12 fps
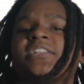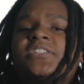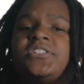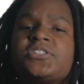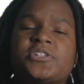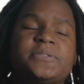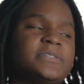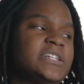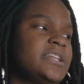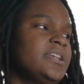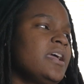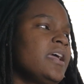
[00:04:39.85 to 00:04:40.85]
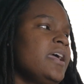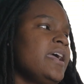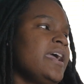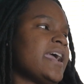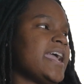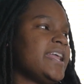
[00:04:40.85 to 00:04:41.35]
the description.
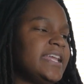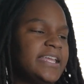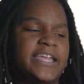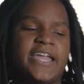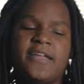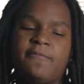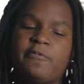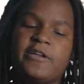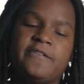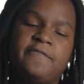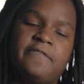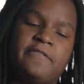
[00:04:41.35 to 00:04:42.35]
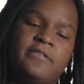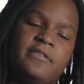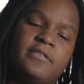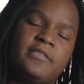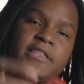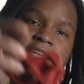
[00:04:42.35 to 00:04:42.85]
And it came with
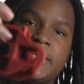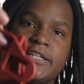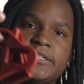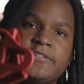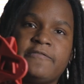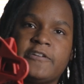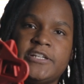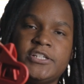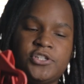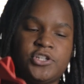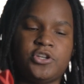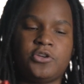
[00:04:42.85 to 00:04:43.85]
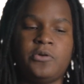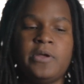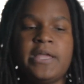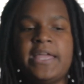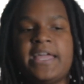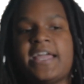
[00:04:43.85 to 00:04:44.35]
these for each shoe,
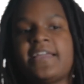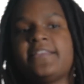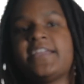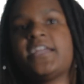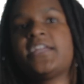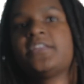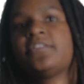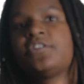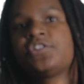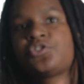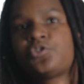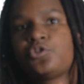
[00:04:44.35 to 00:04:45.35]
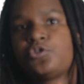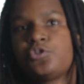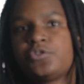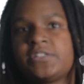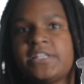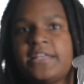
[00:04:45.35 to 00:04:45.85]
and then the
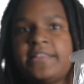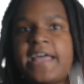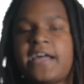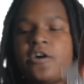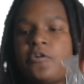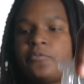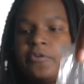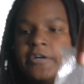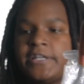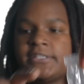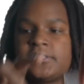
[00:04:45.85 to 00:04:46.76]
screws that go on.